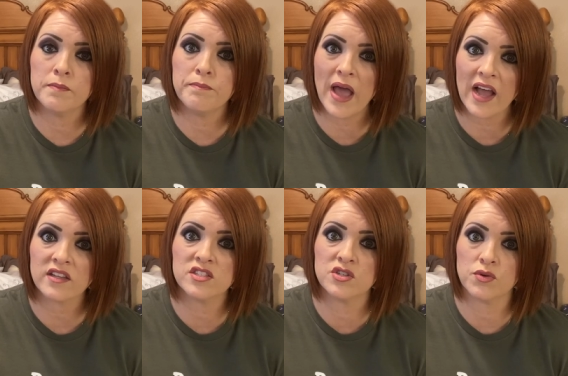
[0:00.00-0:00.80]

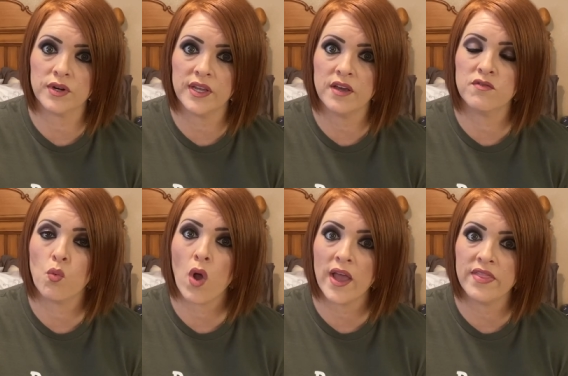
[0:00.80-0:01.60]
backstory of
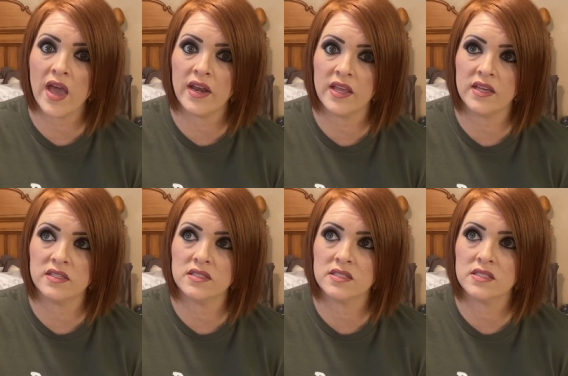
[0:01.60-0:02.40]
why that
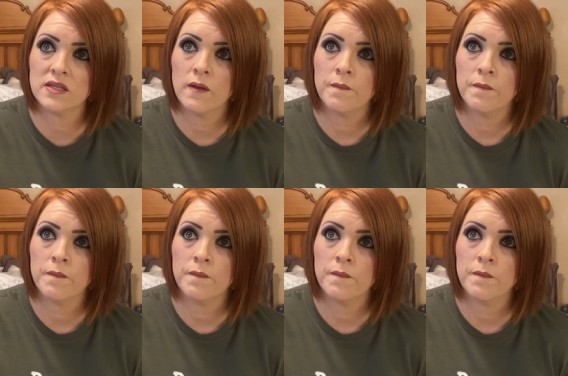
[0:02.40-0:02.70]
is